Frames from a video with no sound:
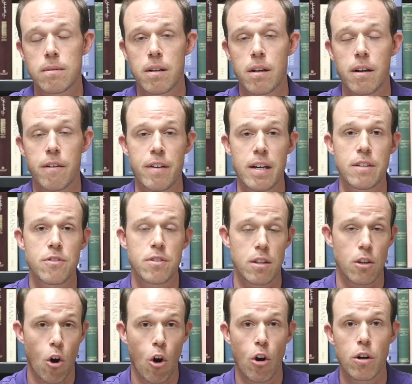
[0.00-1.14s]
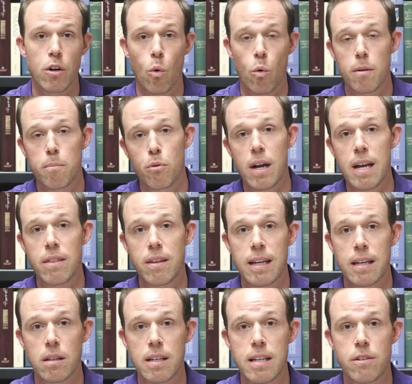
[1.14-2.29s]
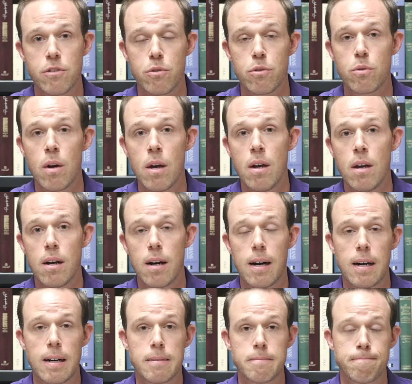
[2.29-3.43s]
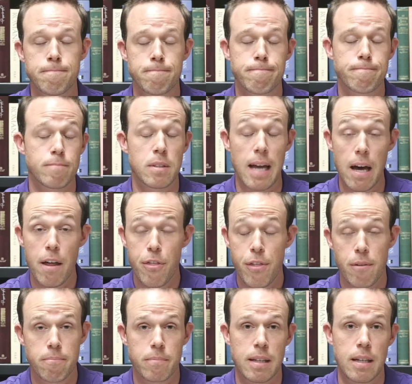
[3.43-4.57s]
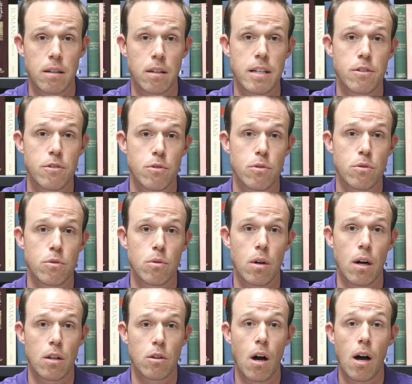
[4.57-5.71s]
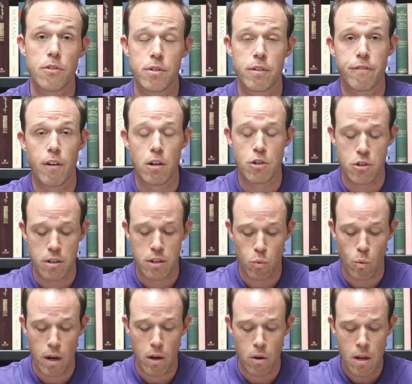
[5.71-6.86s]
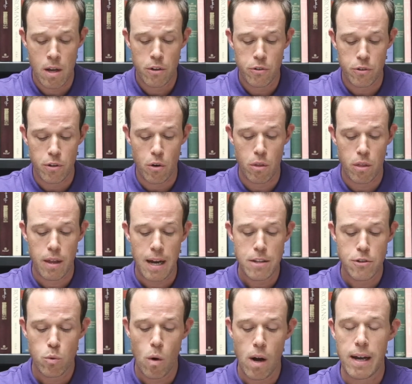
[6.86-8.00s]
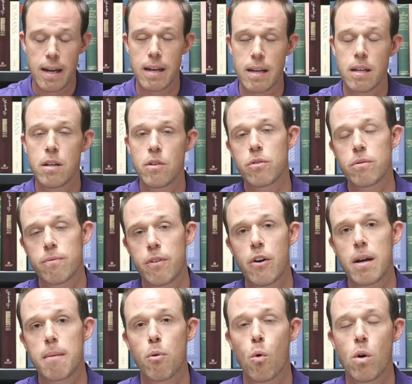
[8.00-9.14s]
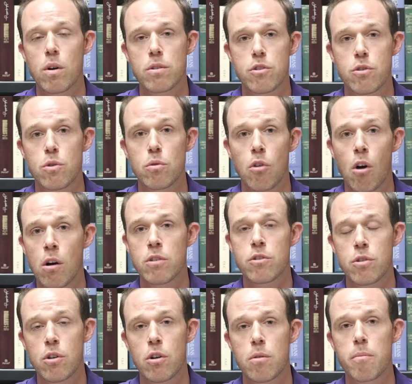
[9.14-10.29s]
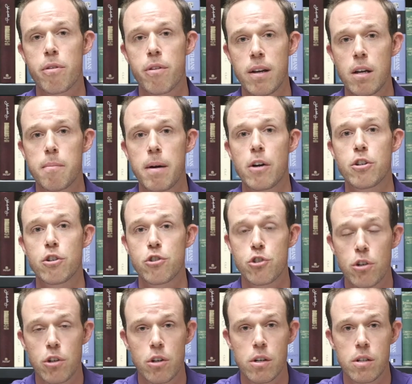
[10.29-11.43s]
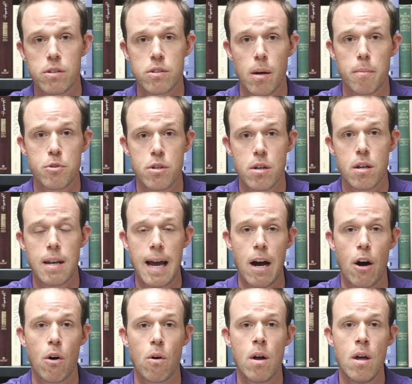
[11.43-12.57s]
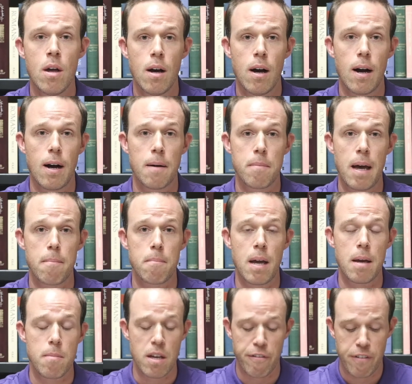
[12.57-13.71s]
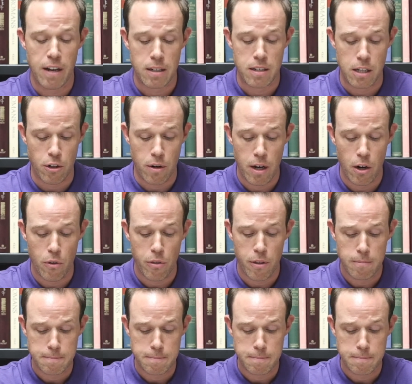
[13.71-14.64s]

events in the heart or the brain that can lead to death, can lead to loss of function as well. So that's why it is very important to long-term think about your sugar consumption and how that may be affecting your health.